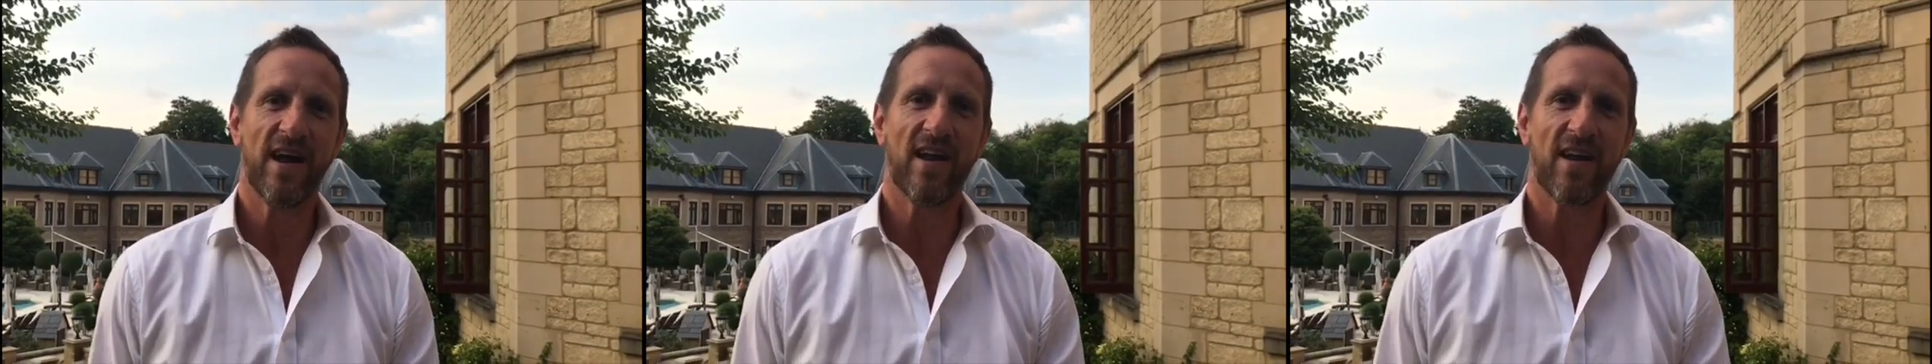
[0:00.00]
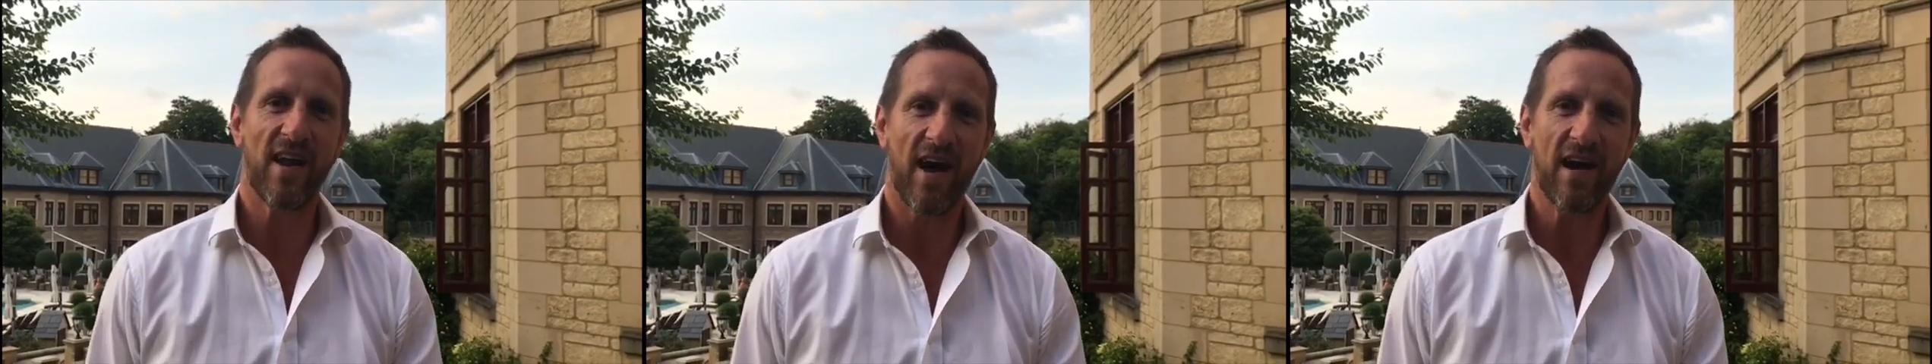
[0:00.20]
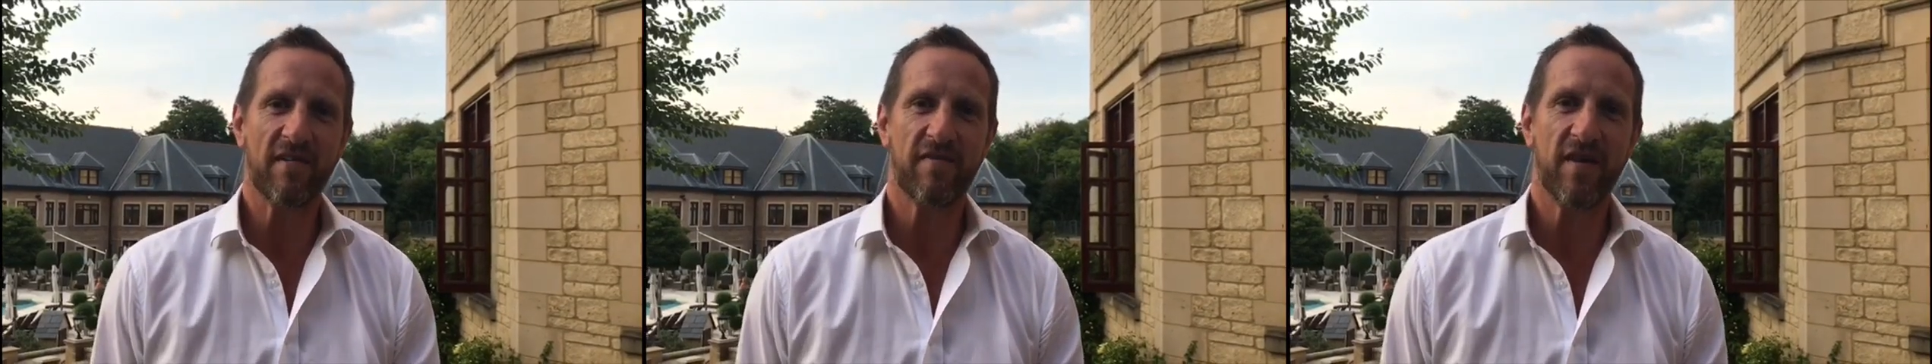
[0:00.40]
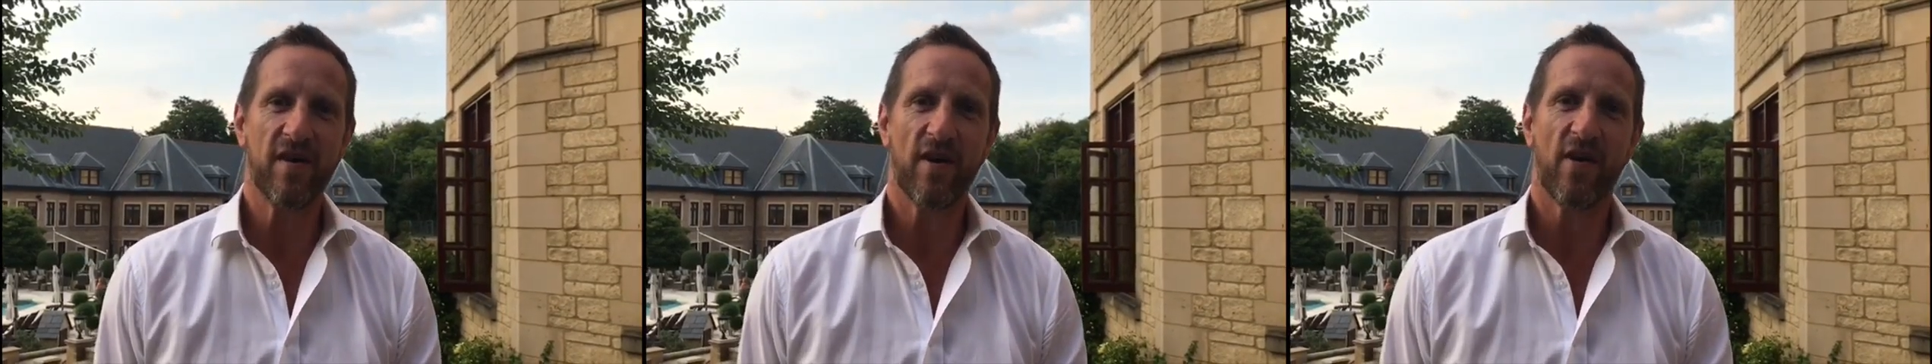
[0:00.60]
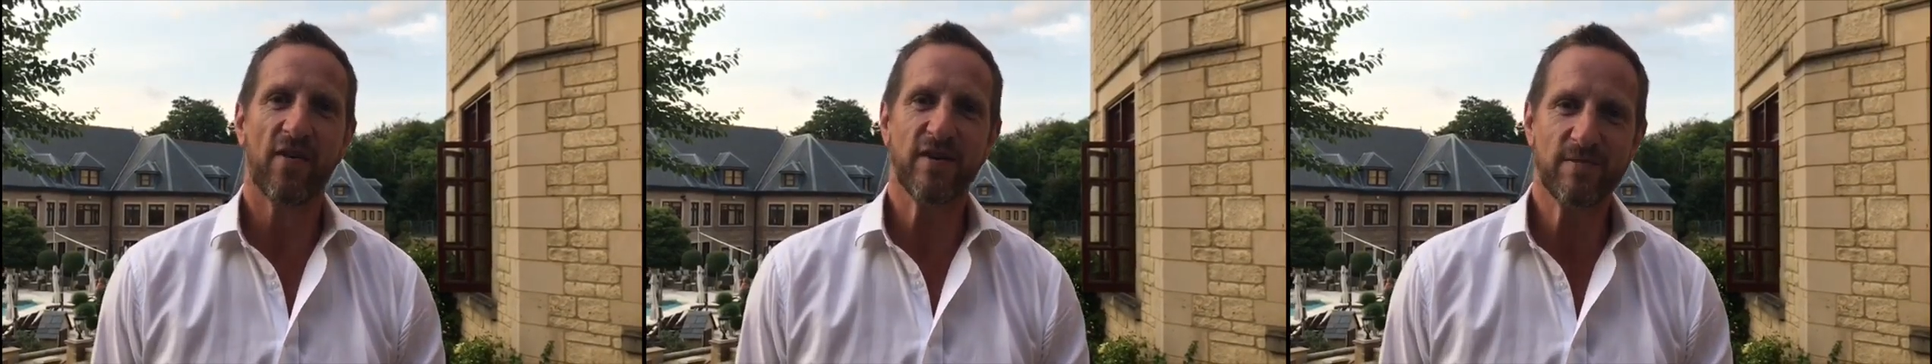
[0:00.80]
and life
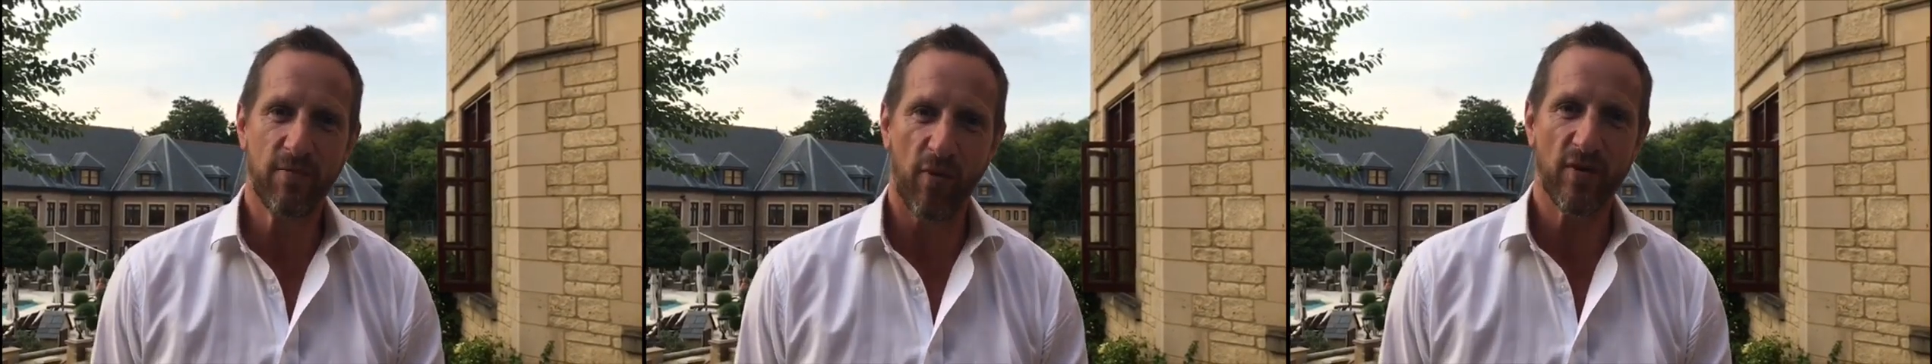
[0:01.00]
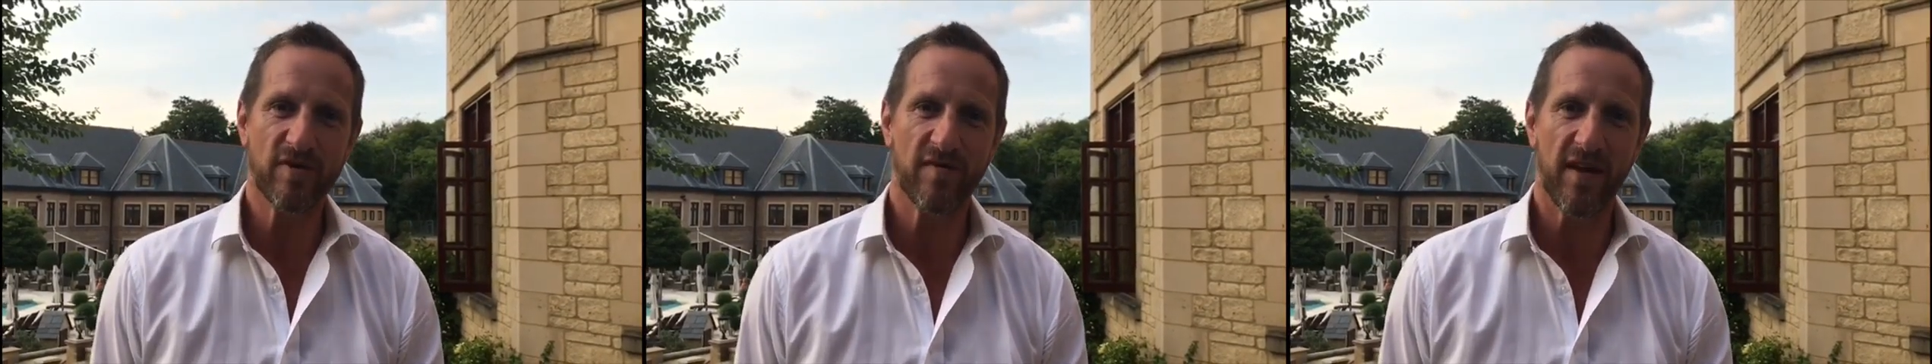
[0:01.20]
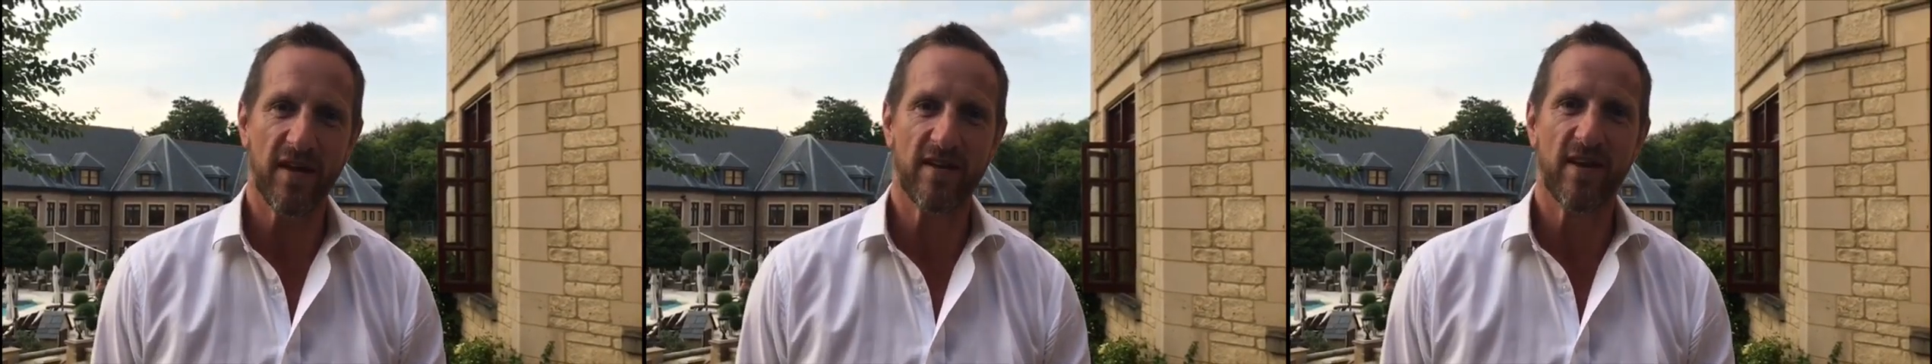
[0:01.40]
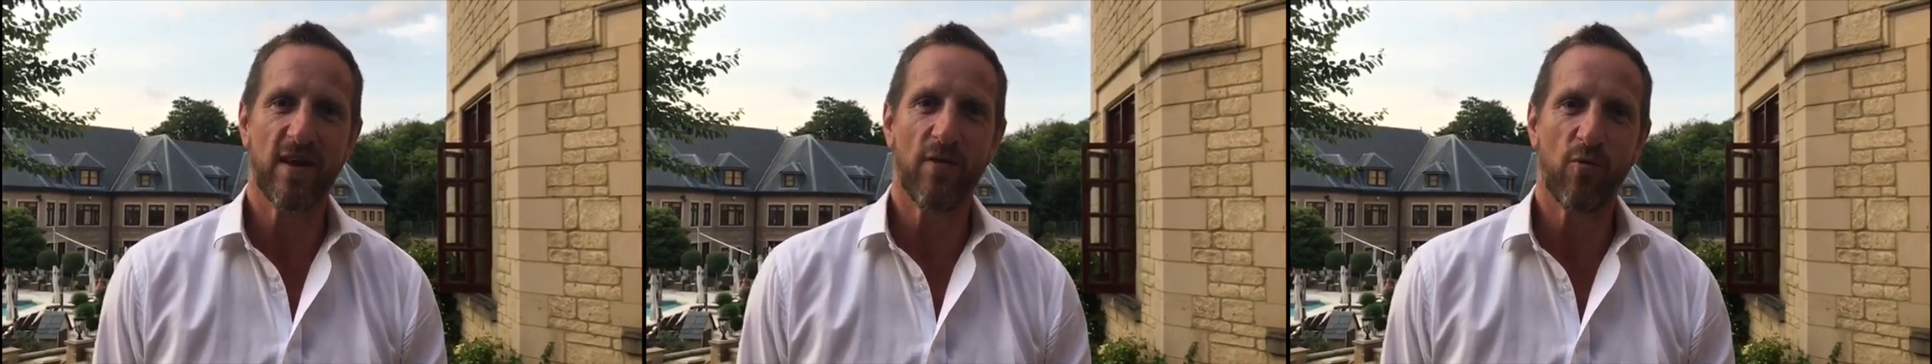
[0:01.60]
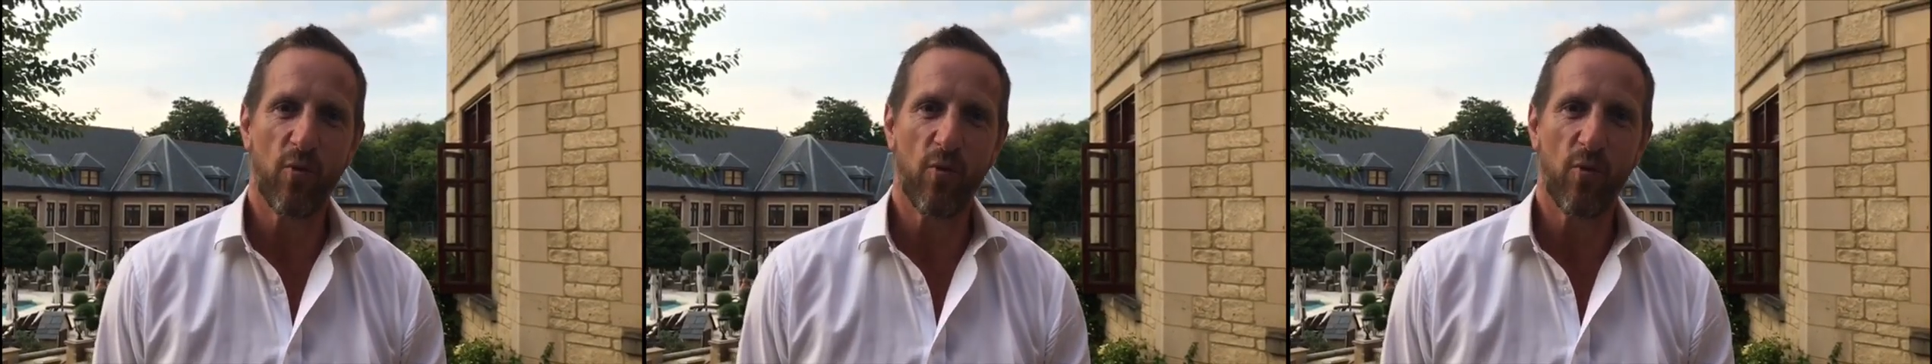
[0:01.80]
on a sports field